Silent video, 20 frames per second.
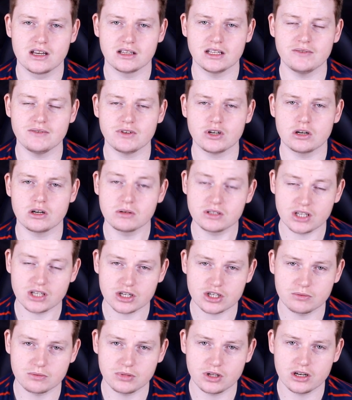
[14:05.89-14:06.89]
Leave in the comment
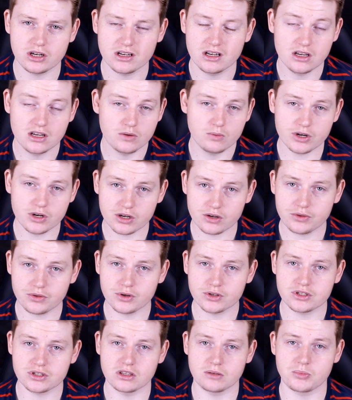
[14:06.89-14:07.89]
section below, what are your
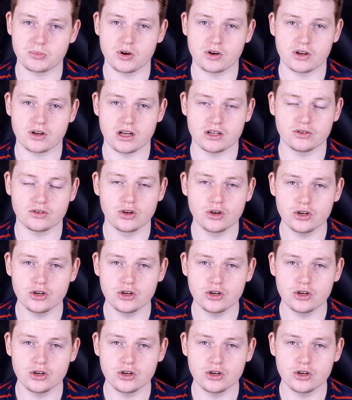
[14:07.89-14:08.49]
thoughts on the Broncos?